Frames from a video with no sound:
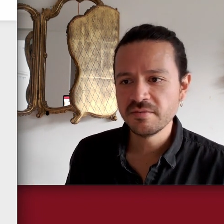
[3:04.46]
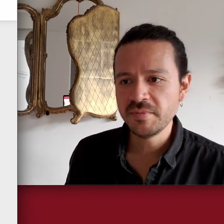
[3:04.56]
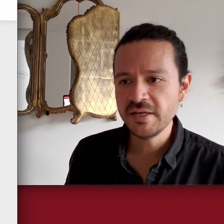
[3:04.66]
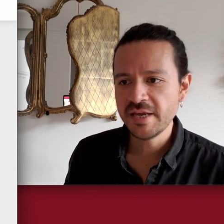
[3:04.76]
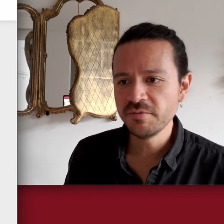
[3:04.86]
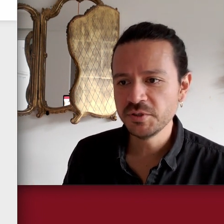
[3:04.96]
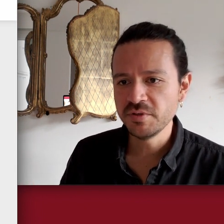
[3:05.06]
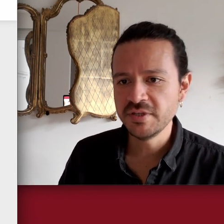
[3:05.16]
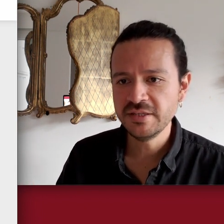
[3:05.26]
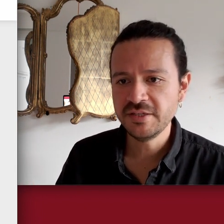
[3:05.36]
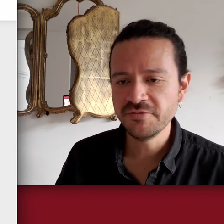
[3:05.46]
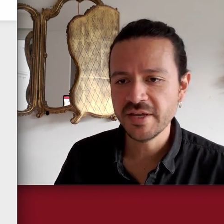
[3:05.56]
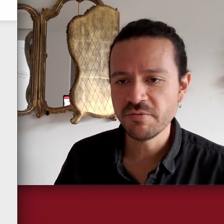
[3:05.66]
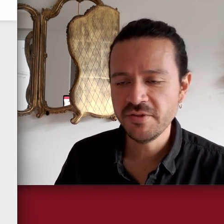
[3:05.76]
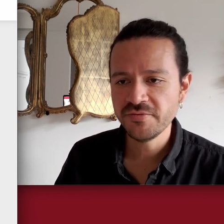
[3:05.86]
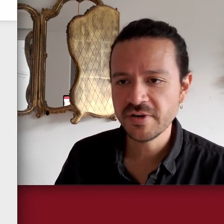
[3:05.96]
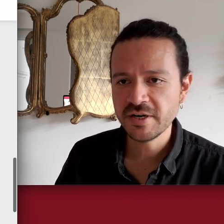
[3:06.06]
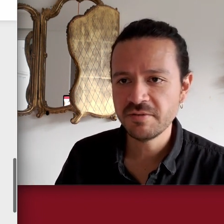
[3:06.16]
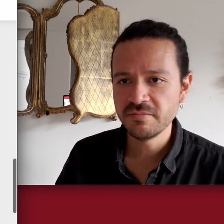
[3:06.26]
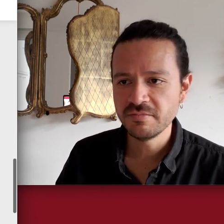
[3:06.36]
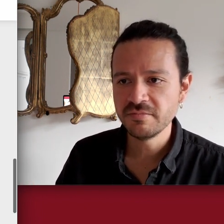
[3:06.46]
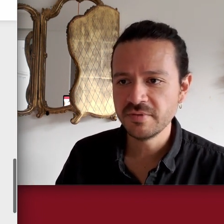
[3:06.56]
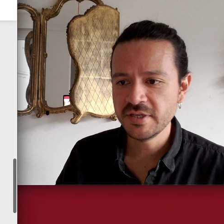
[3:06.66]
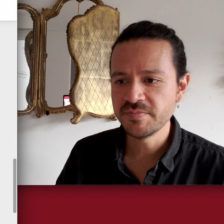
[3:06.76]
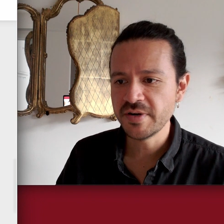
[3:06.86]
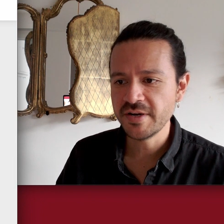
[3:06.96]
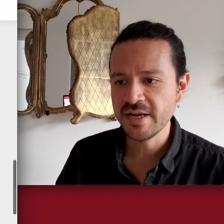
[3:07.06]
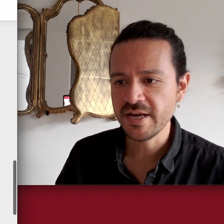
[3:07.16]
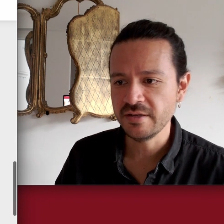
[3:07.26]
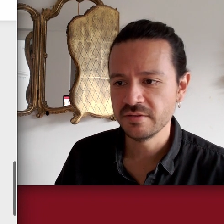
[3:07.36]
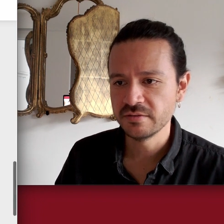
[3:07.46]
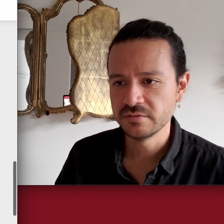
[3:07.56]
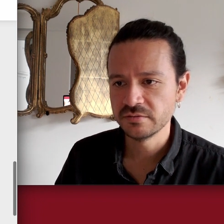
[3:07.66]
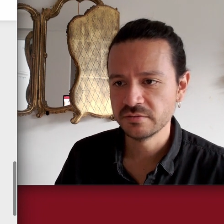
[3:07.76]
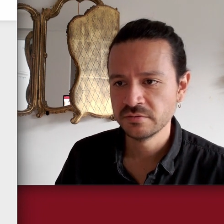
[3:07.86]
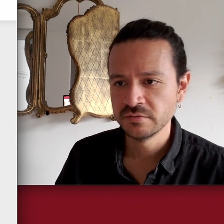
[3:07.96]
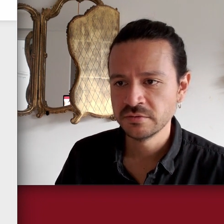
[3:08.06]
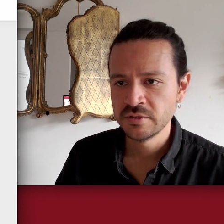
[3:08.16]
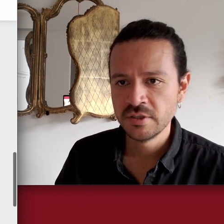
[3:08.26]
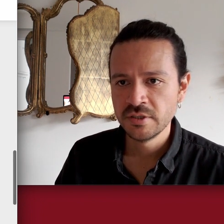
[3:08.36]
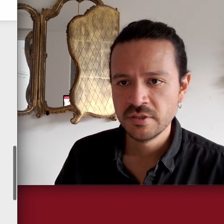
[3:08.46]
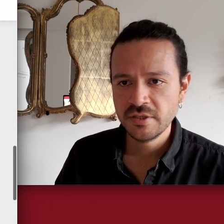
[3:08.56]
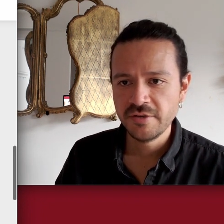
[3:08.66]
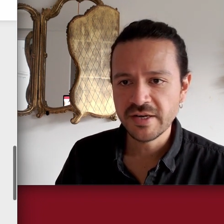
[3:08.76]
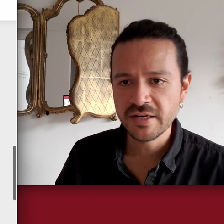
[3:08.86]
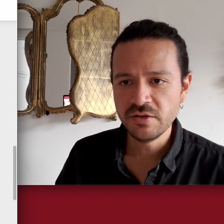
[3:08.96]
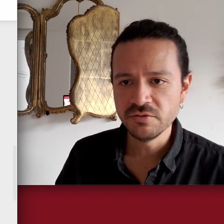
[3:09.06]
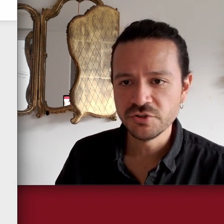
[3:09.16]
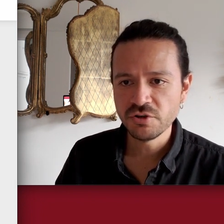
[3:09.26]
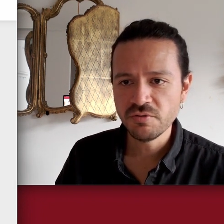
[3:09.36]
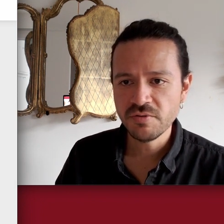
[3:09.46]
being able to identify a wind farm is very high. If I click on show